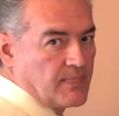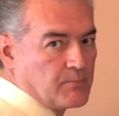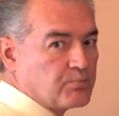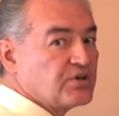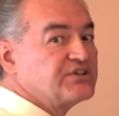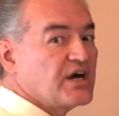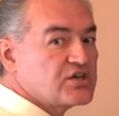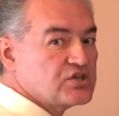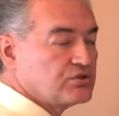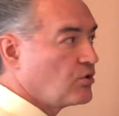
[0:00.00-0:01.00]

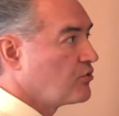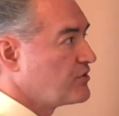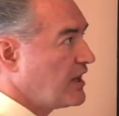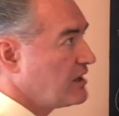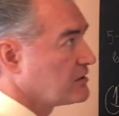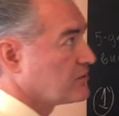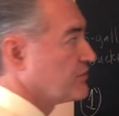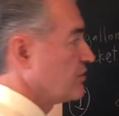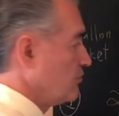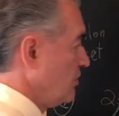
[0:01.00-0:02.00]
production of the
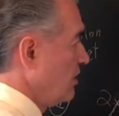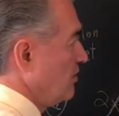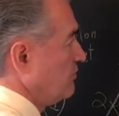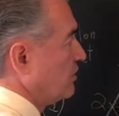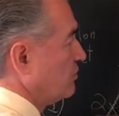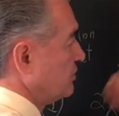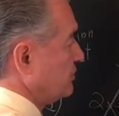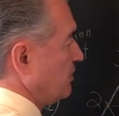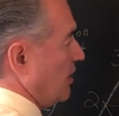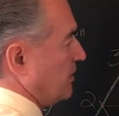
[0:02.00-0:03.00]
algorithm, because
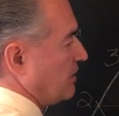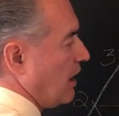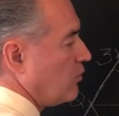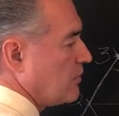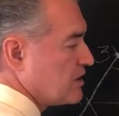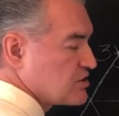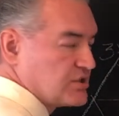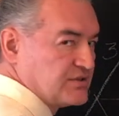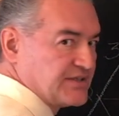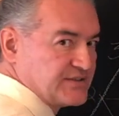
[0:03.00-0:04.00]
I mean, how much
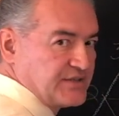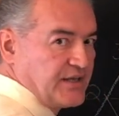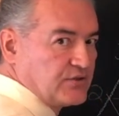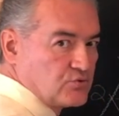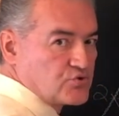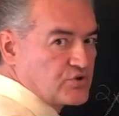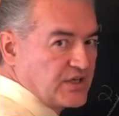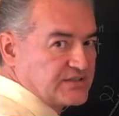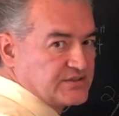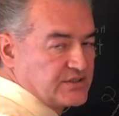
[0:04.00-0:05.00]
does it take to
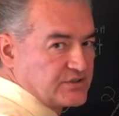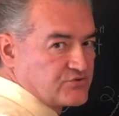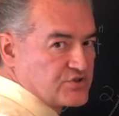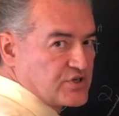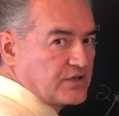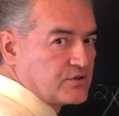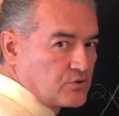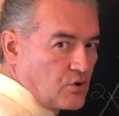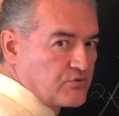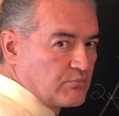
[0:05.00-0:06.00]
trace the trajectory
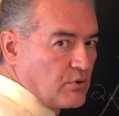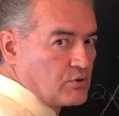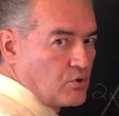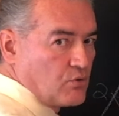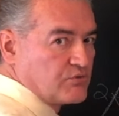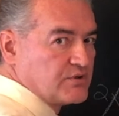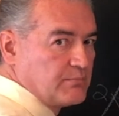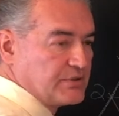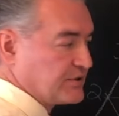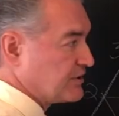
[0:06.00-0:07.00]
of the ball over the
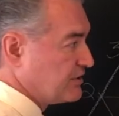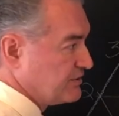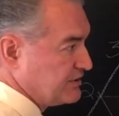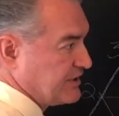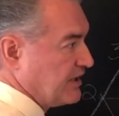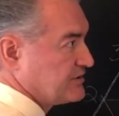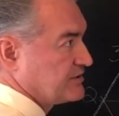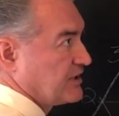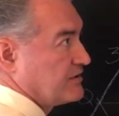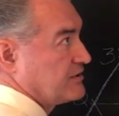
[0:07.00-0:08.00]
billiard? In this case, it's
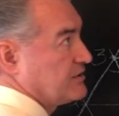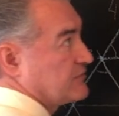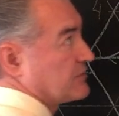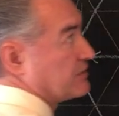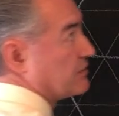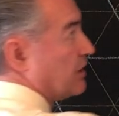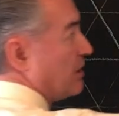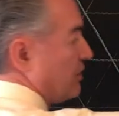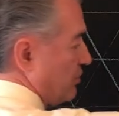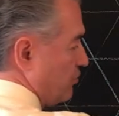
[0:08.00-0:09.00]
not that difficult.
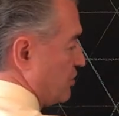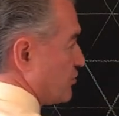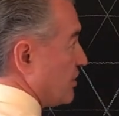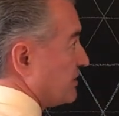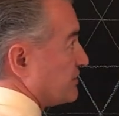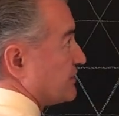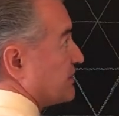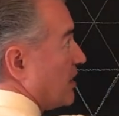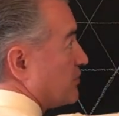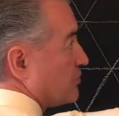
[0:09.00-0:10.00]
We trace the
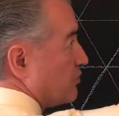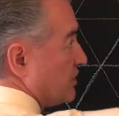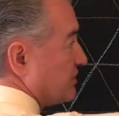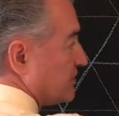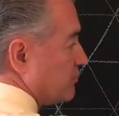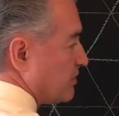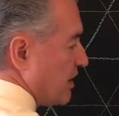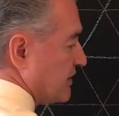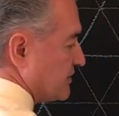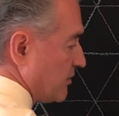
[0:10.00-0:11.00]
steps, we
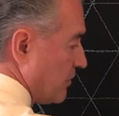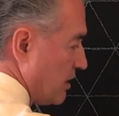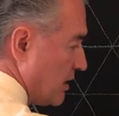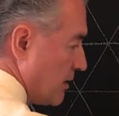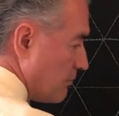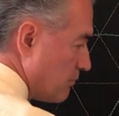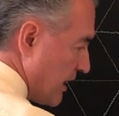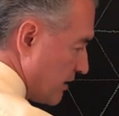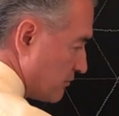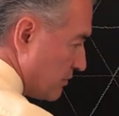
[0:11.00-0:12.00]
symbolize them,
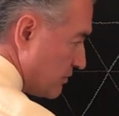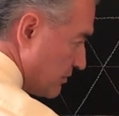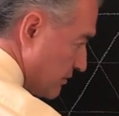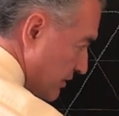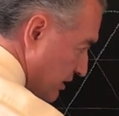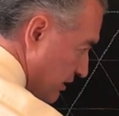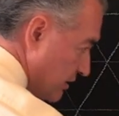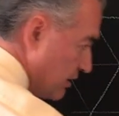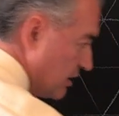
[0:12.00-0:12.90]
bam, the